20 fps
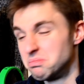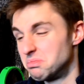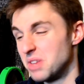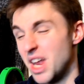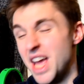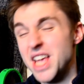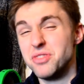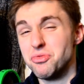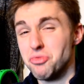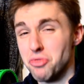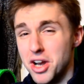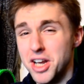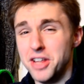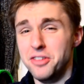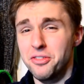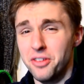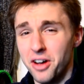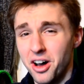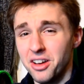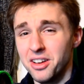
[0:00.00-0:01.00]
It's really
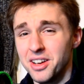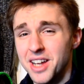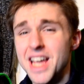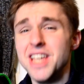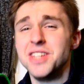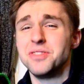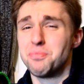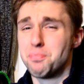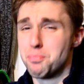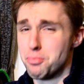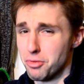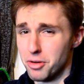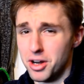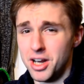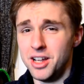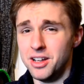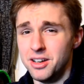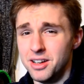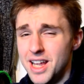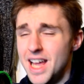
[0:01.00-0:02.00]
fun. It's
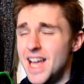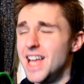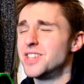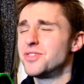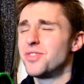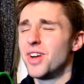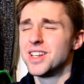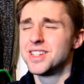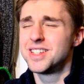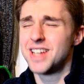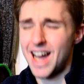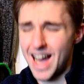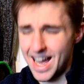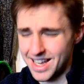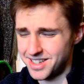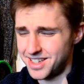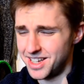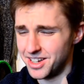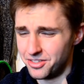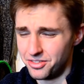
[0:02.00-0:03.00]
brilliant. It's
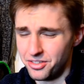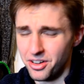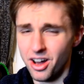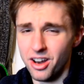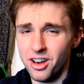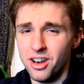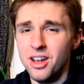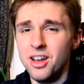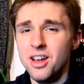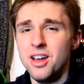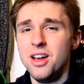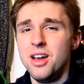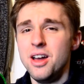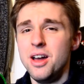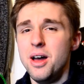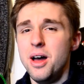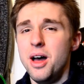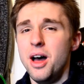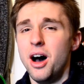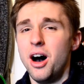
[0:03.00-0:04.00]
fantastic fun.
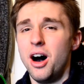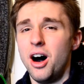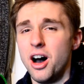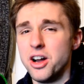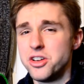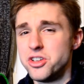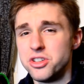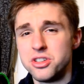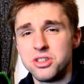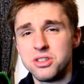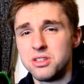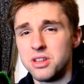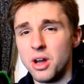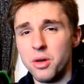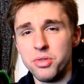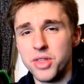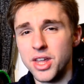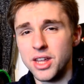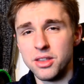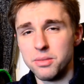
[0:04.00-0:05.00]
I just don't
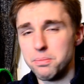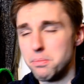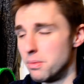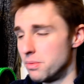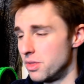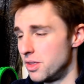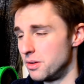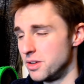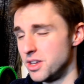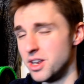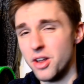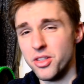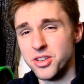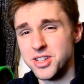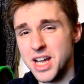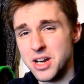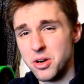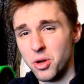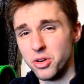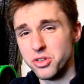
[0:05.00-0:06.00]
think the
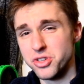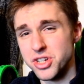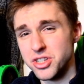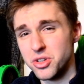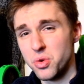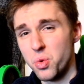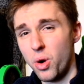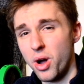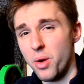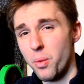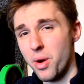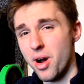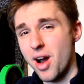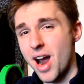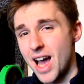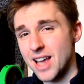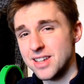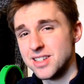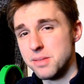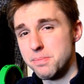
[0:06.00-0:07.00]
technology is quite where it
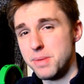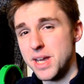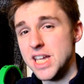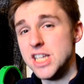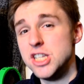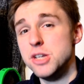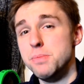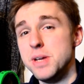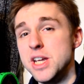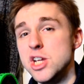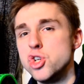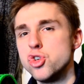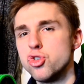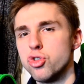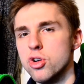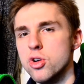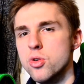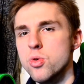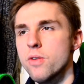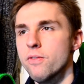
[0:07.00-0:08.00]
has to be
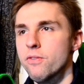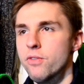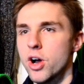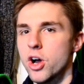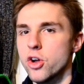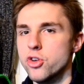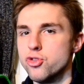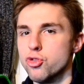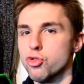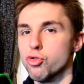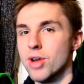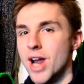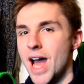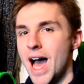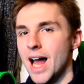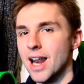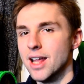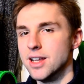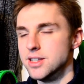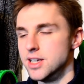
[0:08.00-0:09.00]
true virtual
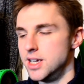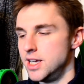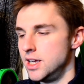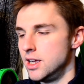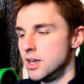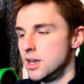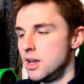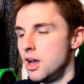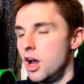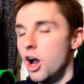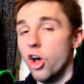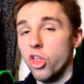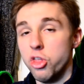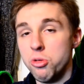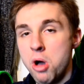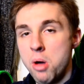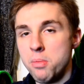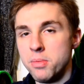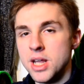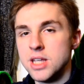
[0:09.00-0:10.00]
reality. At the
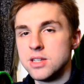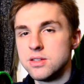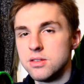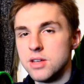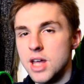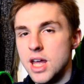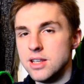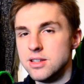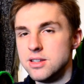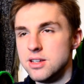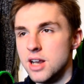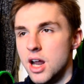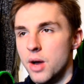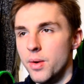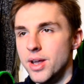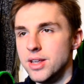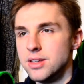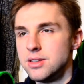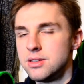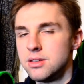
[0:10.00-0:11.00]
moment,
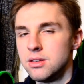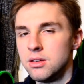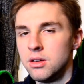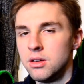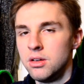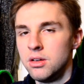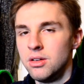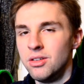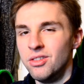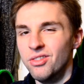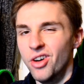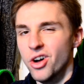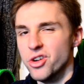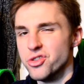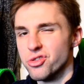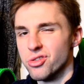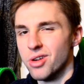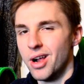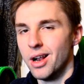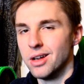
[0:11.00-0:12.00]
it's
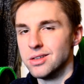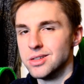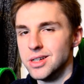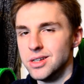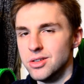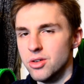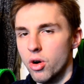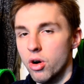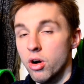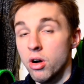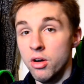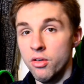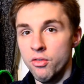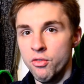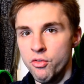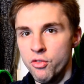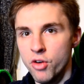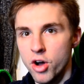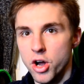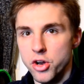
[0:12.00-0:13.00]
virtual reality, not
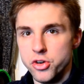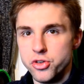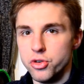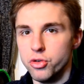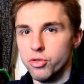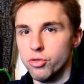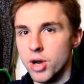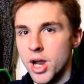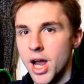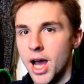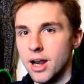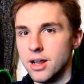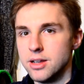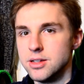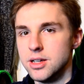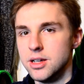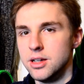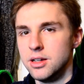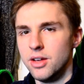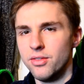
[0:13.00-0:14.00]
virtual
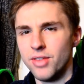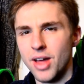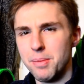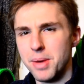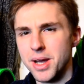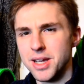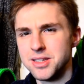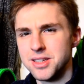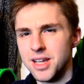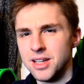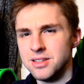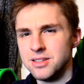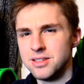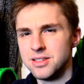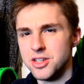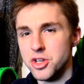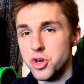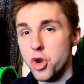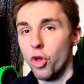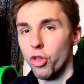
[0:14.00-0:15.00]
reality, if that makes sense.
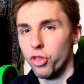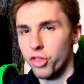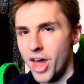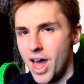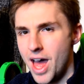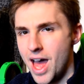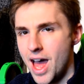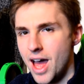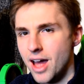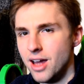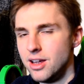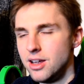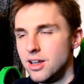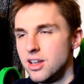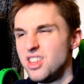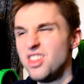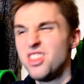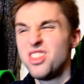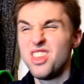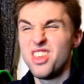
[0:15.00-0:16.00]
You're not there.
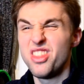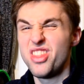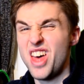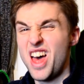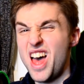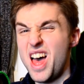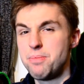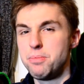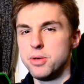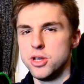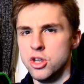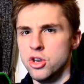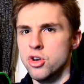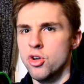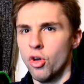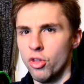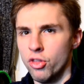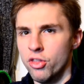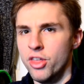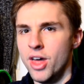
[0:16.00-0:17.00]
You're there, but you're
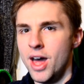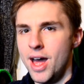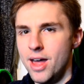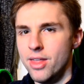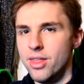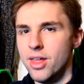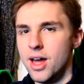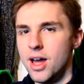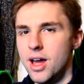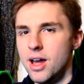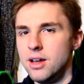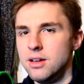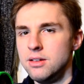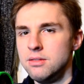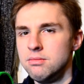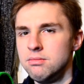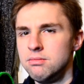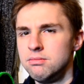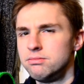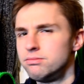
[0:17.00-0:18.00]
not there.
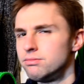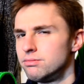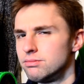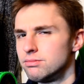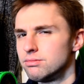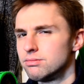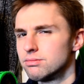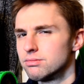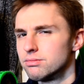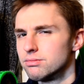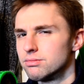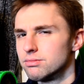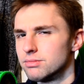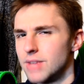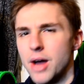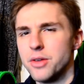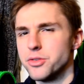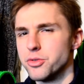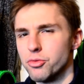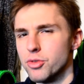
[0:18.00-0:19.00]

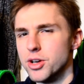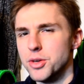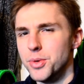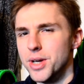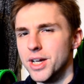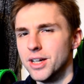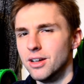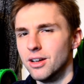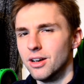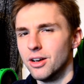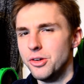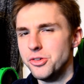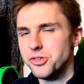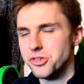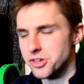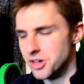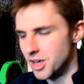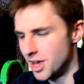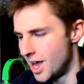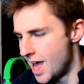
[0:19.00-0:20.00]
That was a really weird
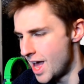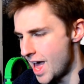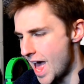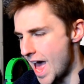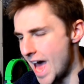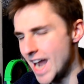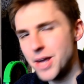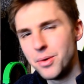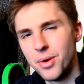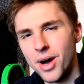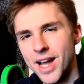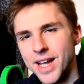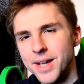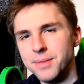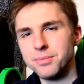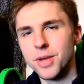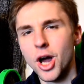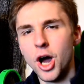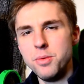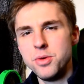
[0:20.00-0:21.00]
conclusion. Anyway,
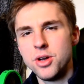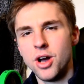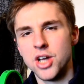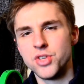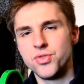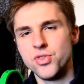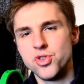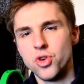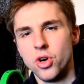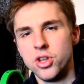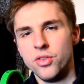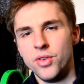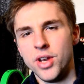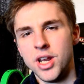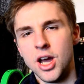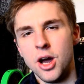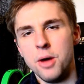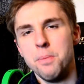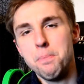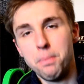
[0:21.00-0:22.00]
I hope you guys enjoyed the
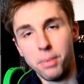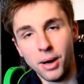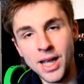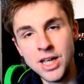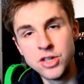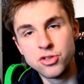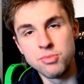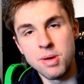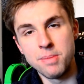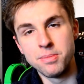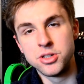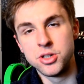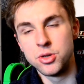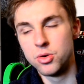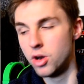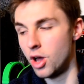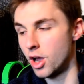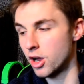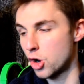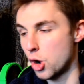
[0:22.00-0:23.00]
video. Please remember to
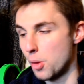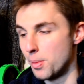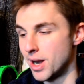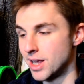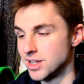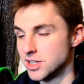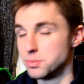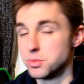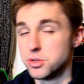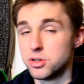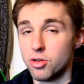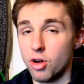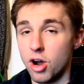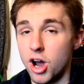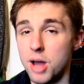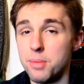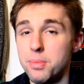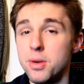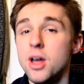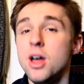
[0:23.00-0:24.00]
like, comment, and
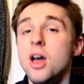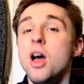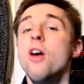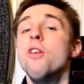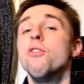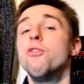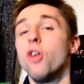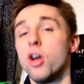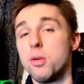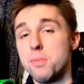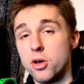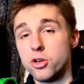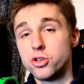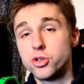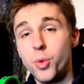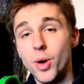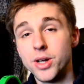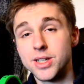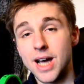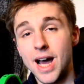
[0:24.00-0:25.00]
subscribe. Follow me on
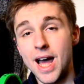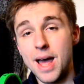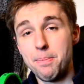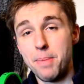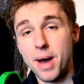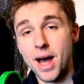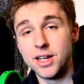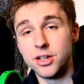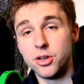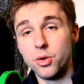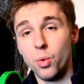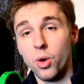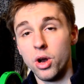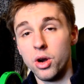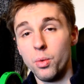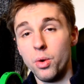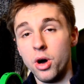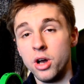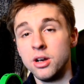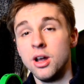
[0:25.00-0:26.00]
Twitter at
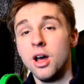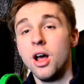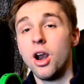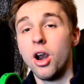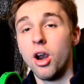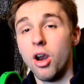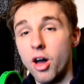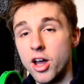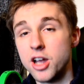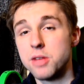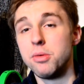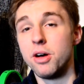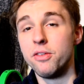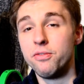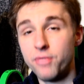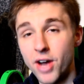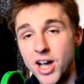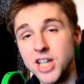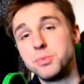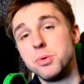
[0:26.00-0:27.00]
Bandicoot101. Like my
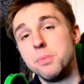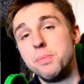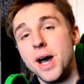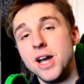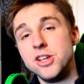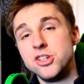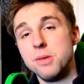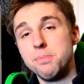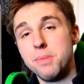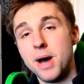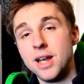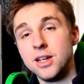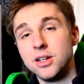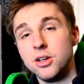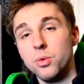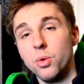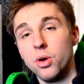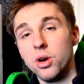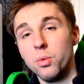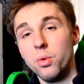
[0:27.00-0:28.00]
Facebook page at
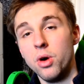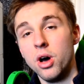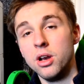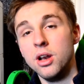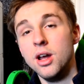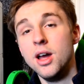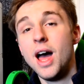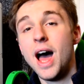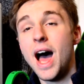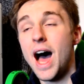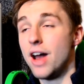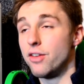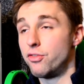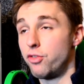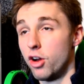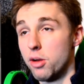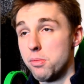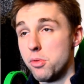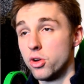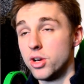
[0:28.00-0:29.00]
Bandicoot101, and
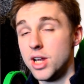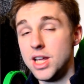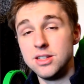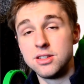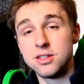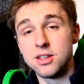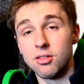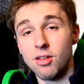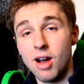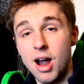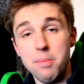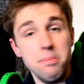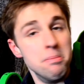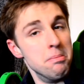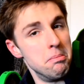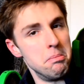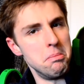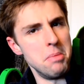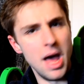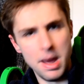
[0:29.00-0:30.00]
follow me on Instagram
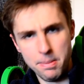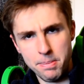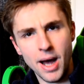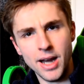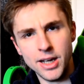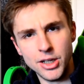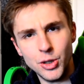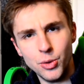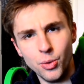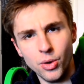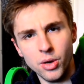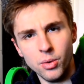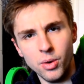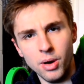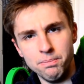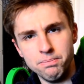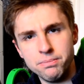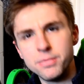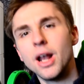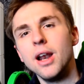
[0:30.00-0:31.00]
at Bandicoot101.